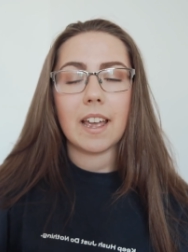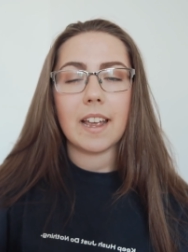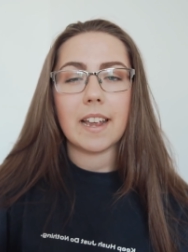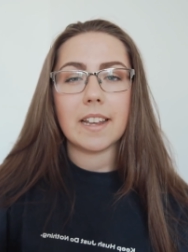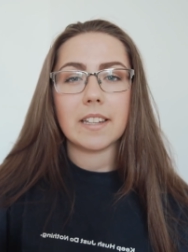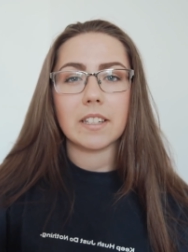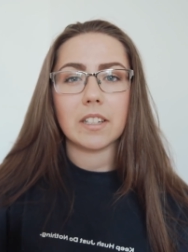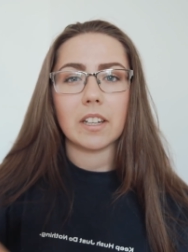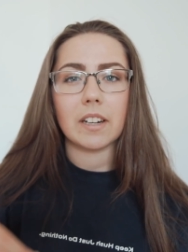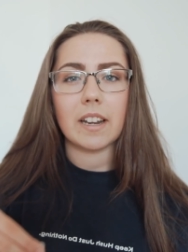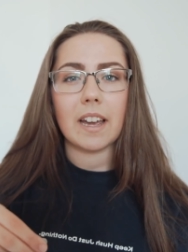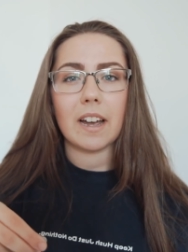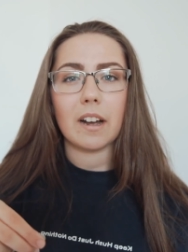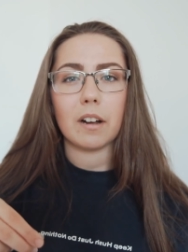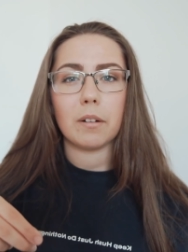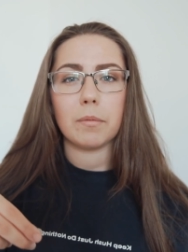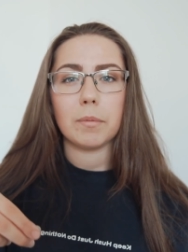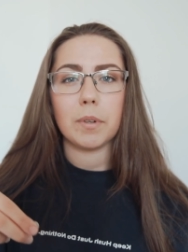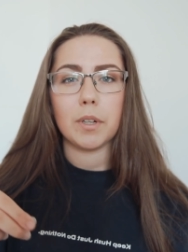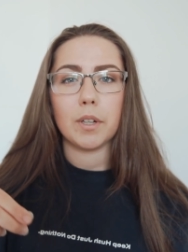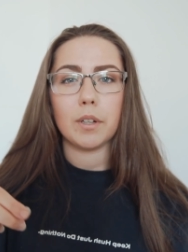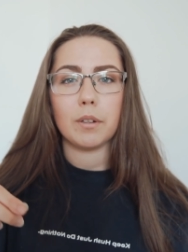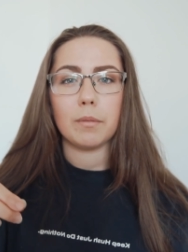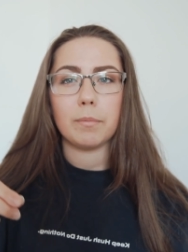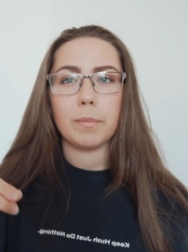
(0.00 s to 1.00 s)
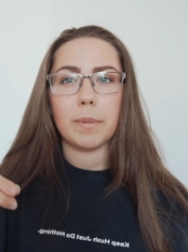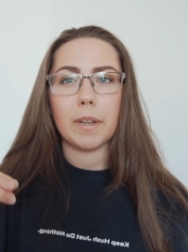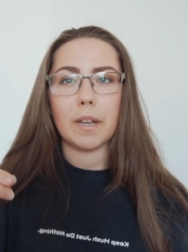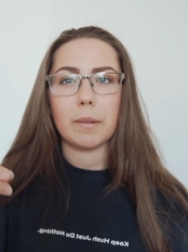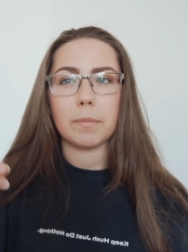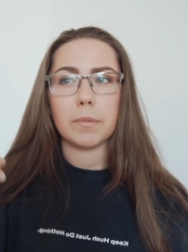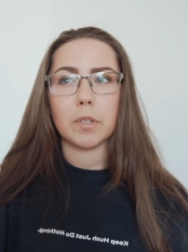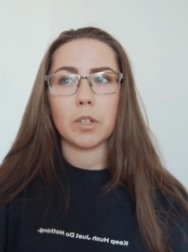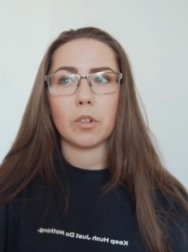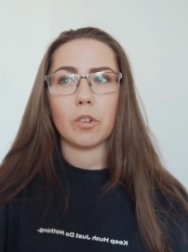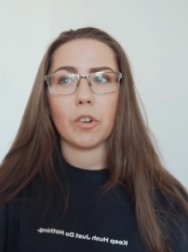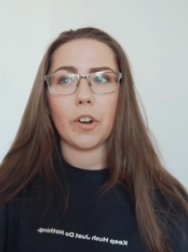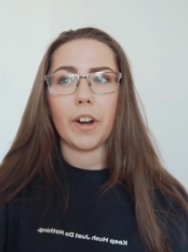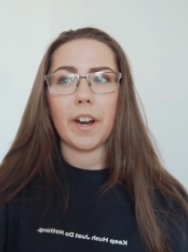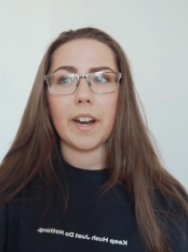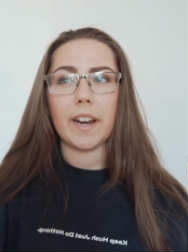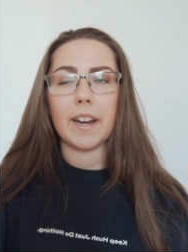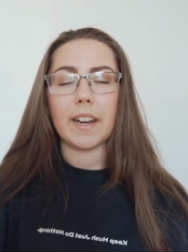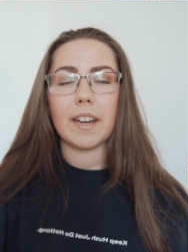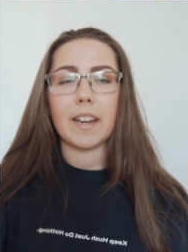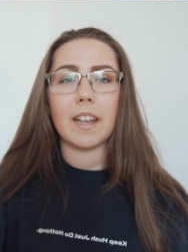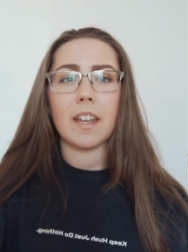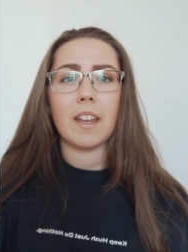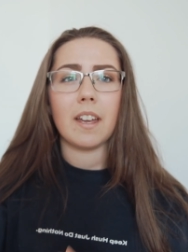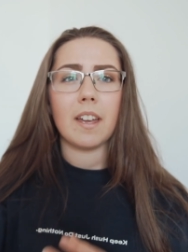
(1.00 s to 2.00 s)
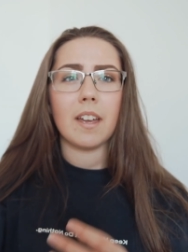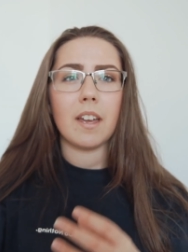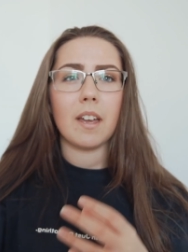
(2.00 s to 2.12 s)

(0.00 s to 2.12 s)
is going to help you be able to create